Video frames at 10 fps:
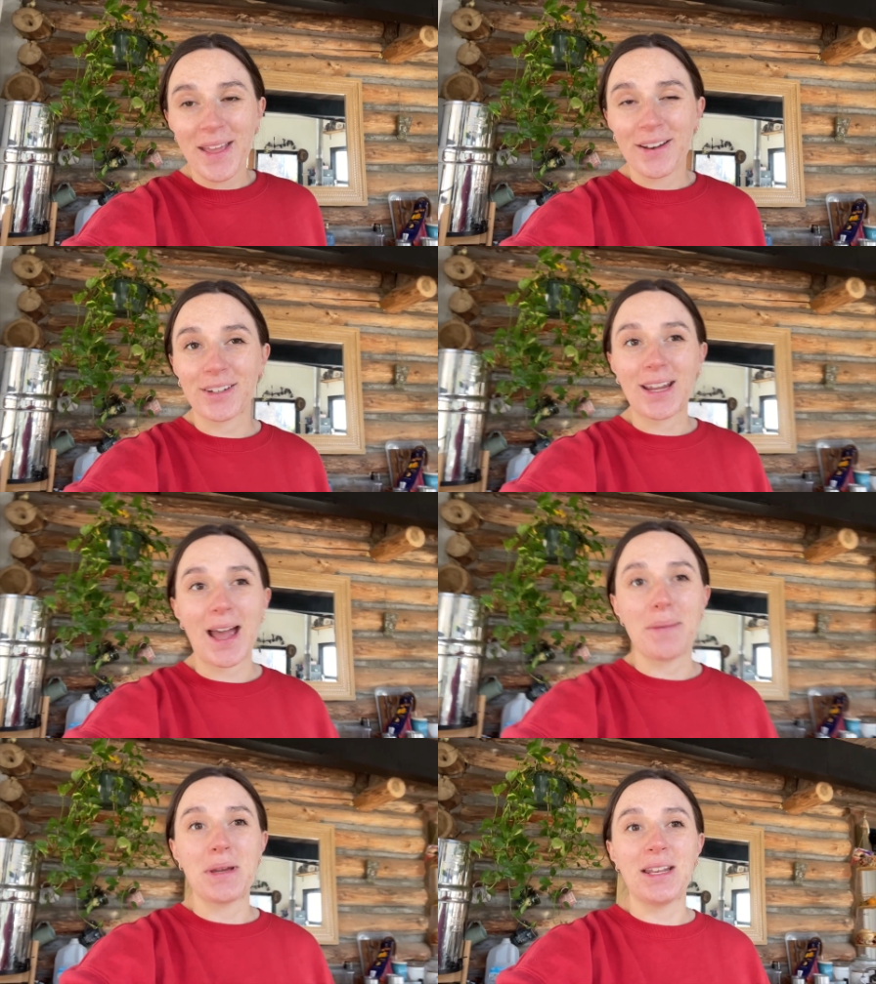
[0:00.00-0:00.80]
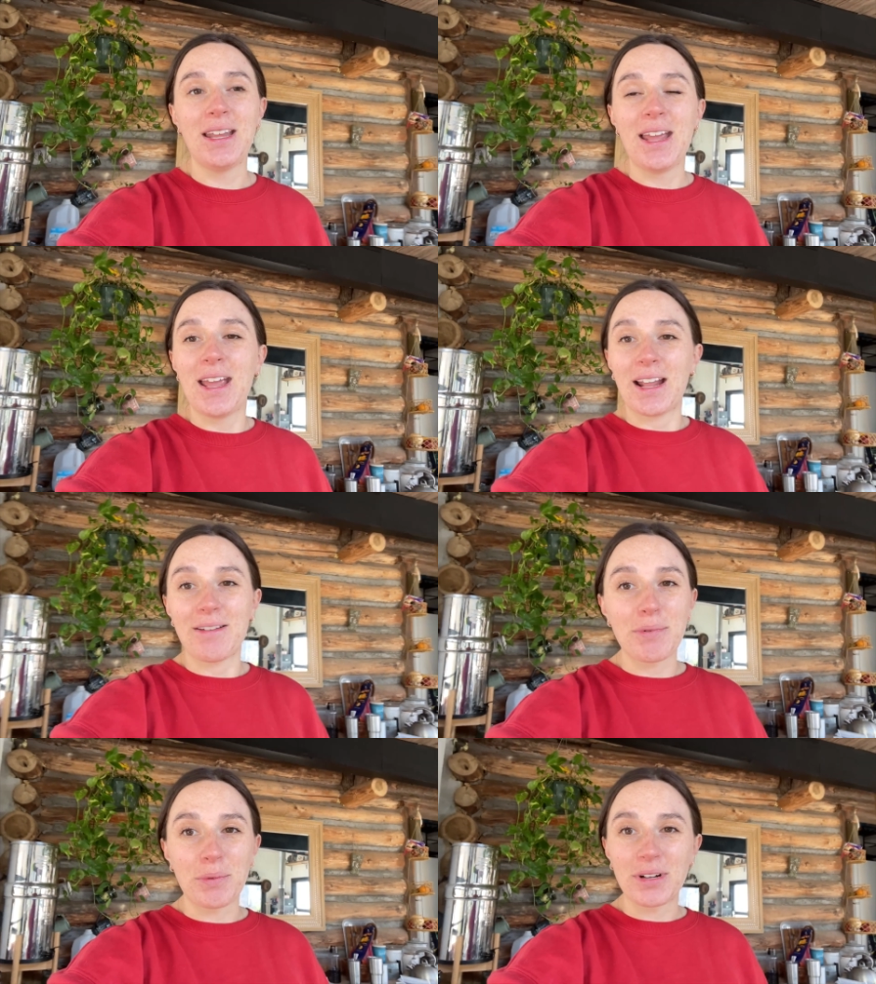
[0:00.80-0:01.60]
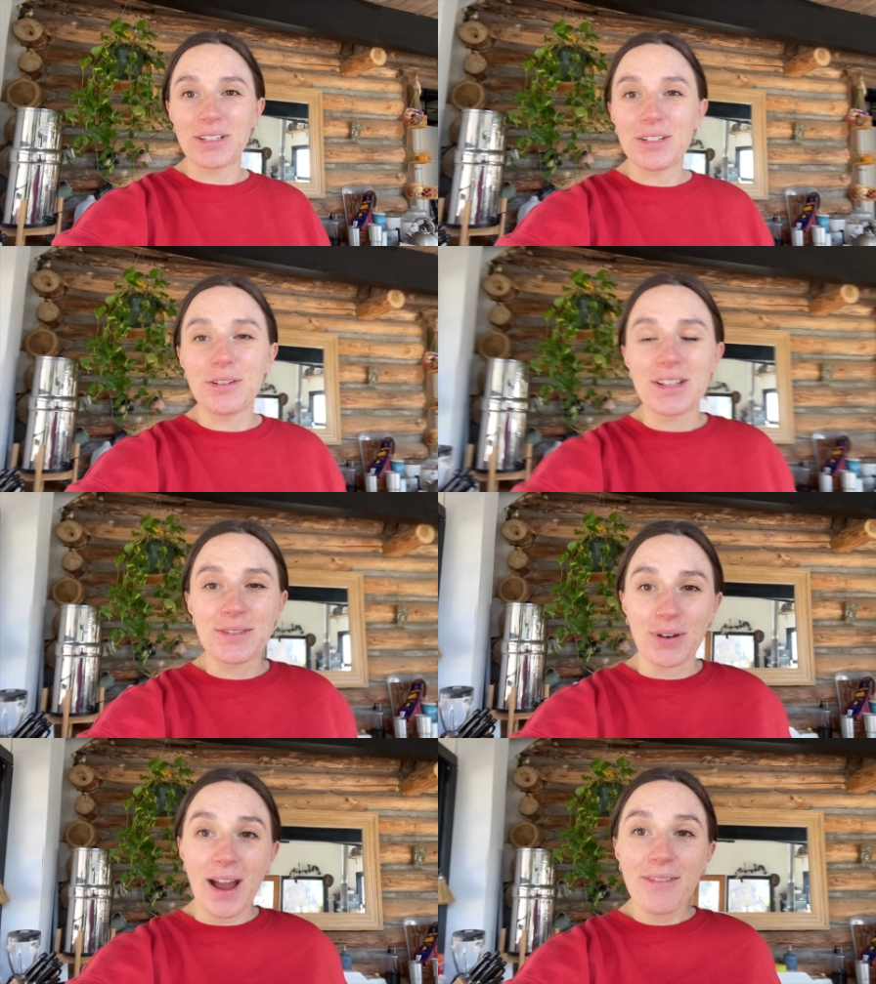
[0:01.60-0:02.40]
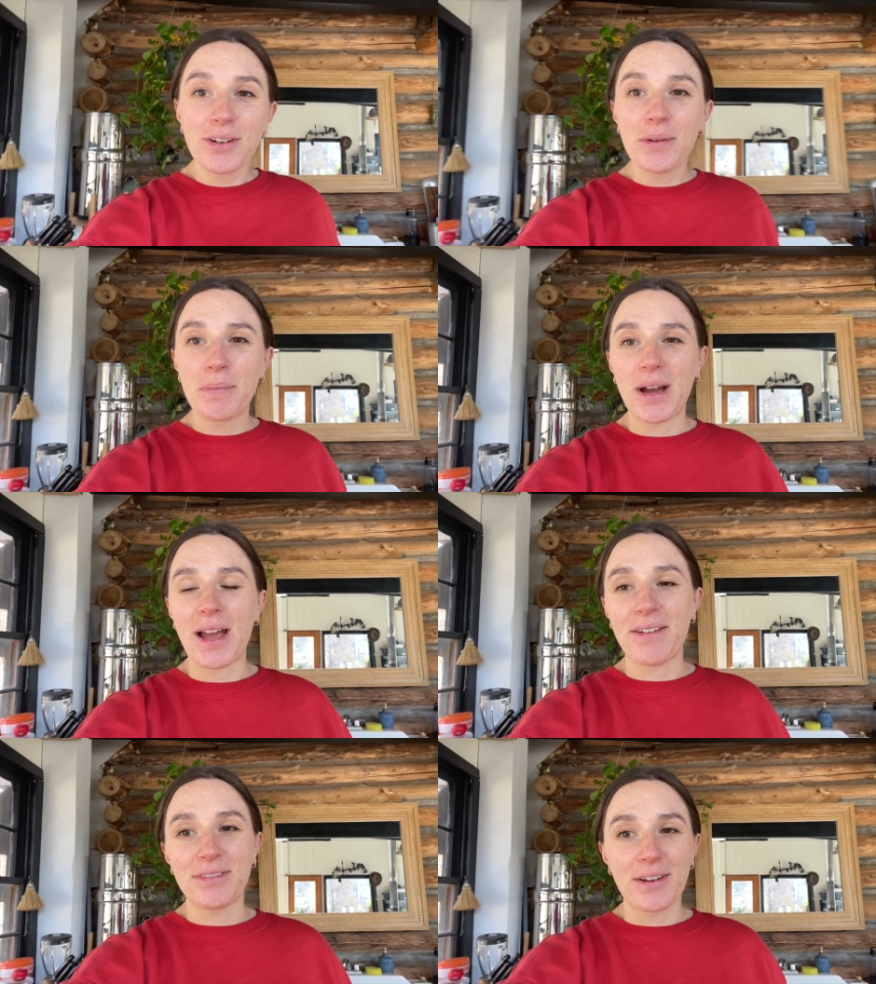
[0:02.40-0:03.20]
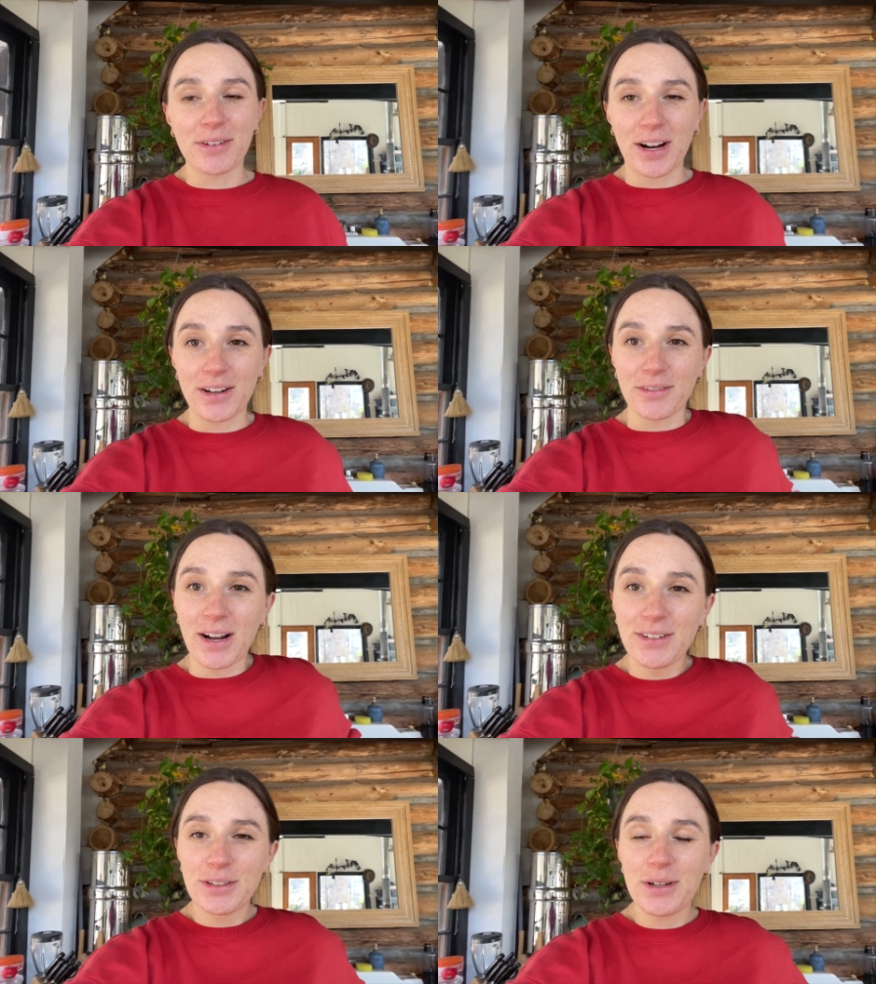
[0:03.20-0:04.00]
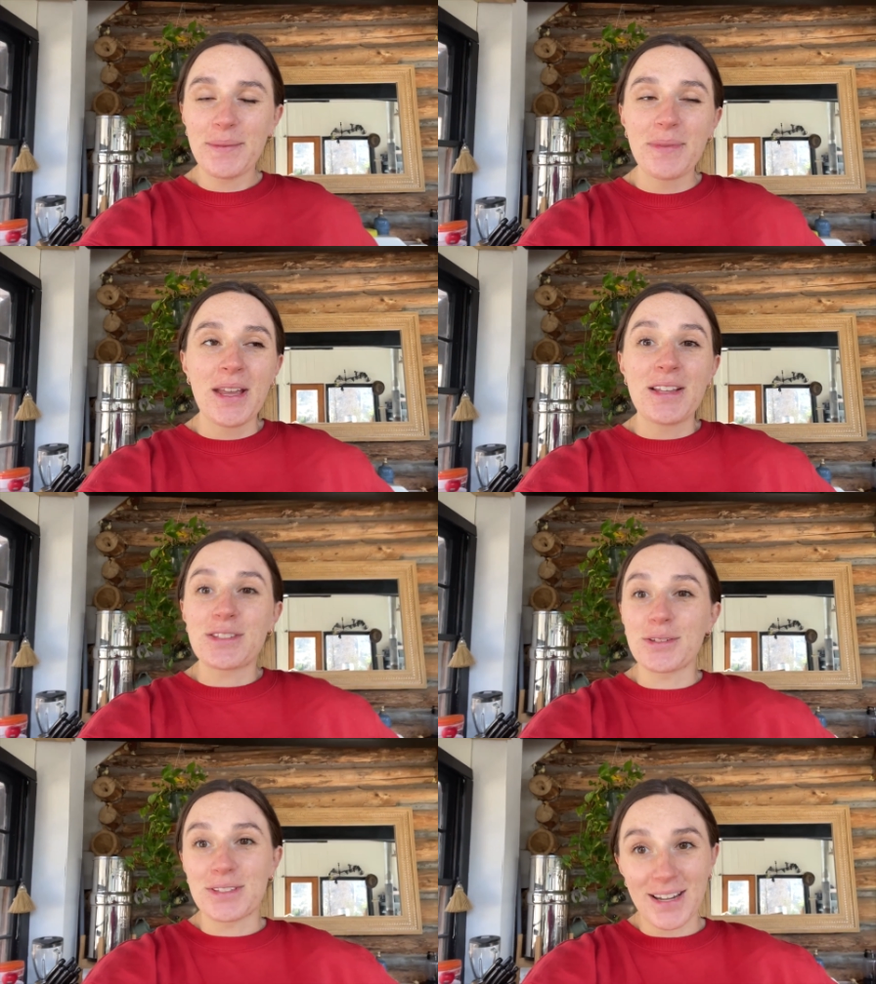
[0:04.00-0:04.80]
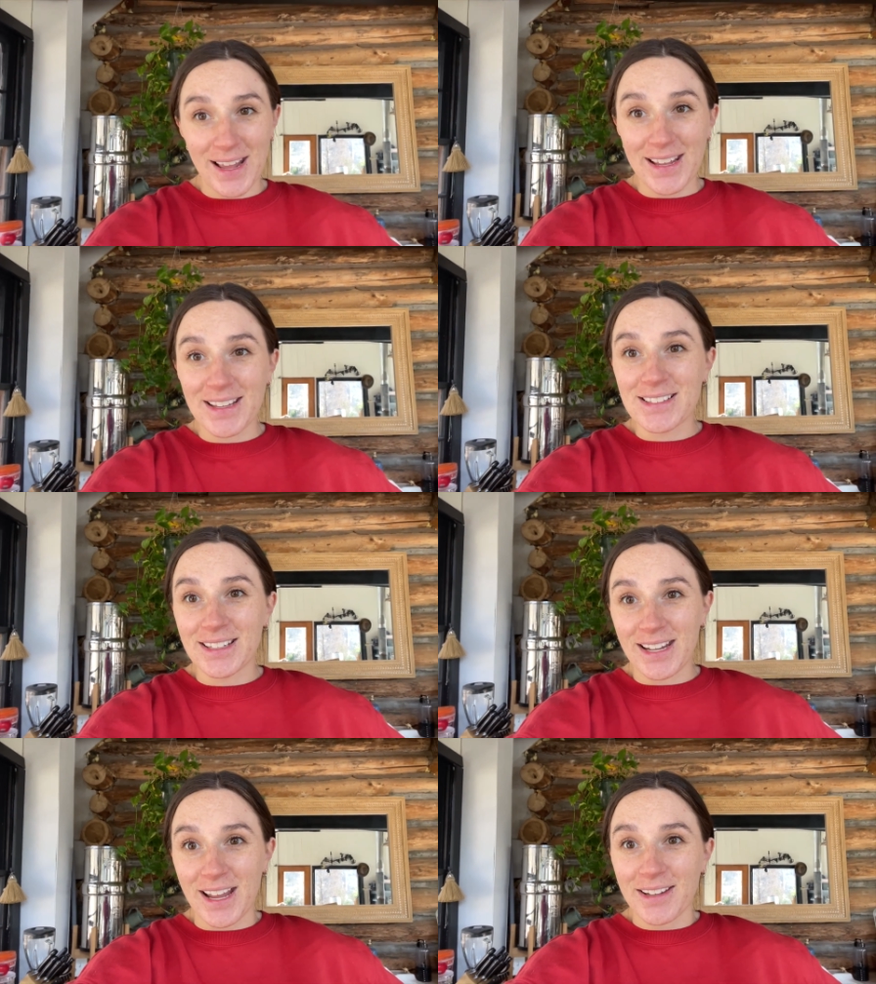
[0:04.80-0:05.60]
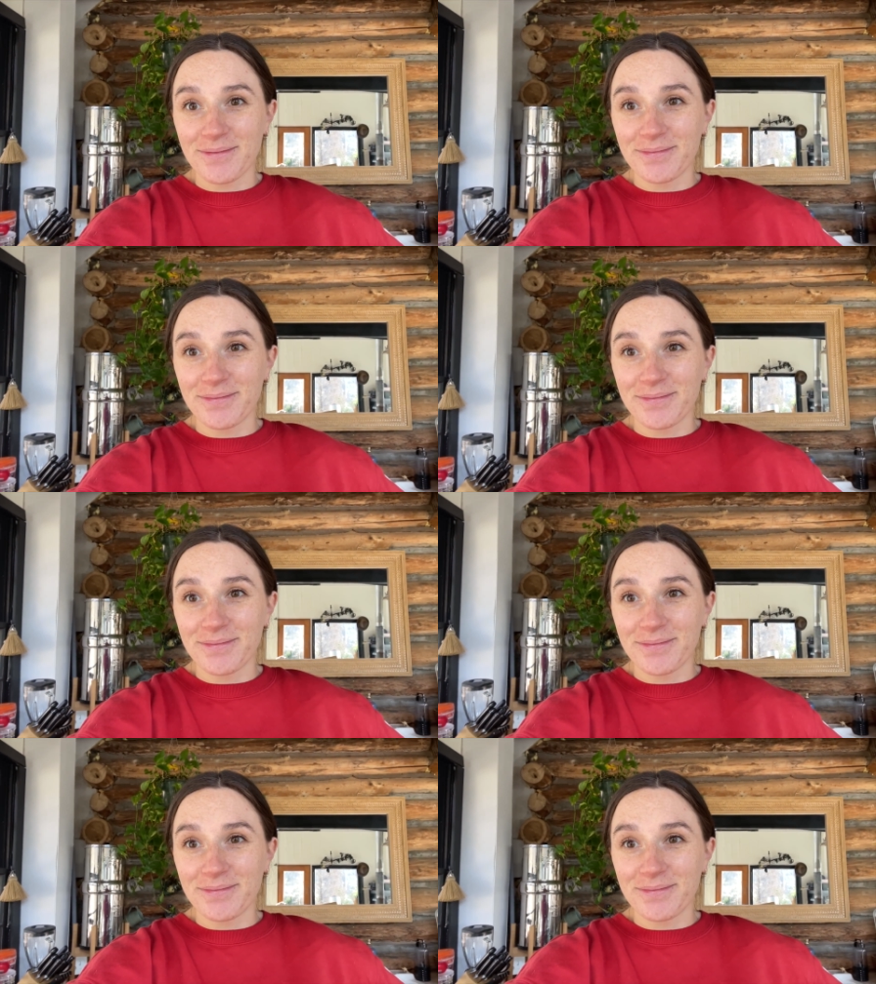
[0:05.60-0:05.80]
in our cabin, and I've been wanting to do this forever, but have never gotten around to it. So today is the day.